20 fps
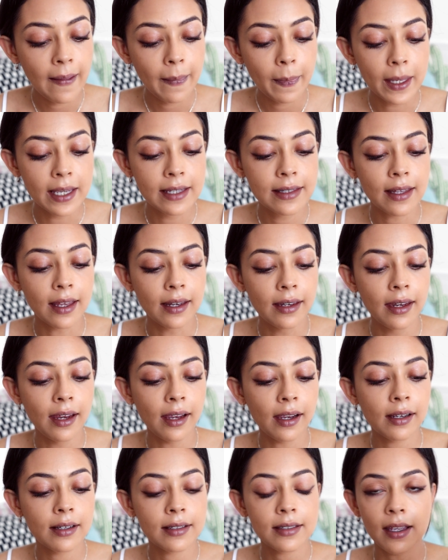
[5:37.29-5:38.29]
this
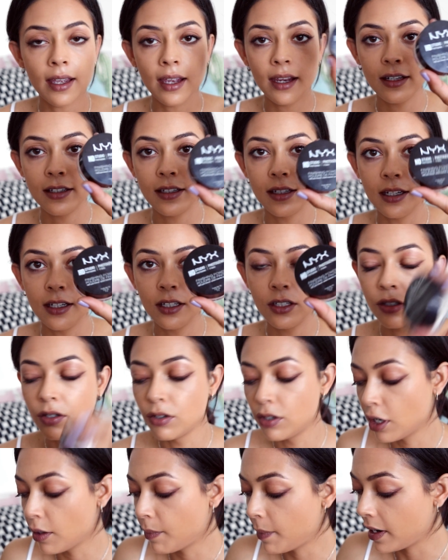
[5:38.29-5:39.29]
NYX HD
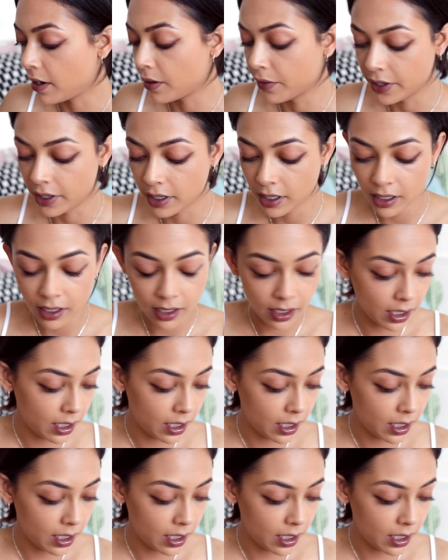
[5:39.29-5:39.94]
Studio powder.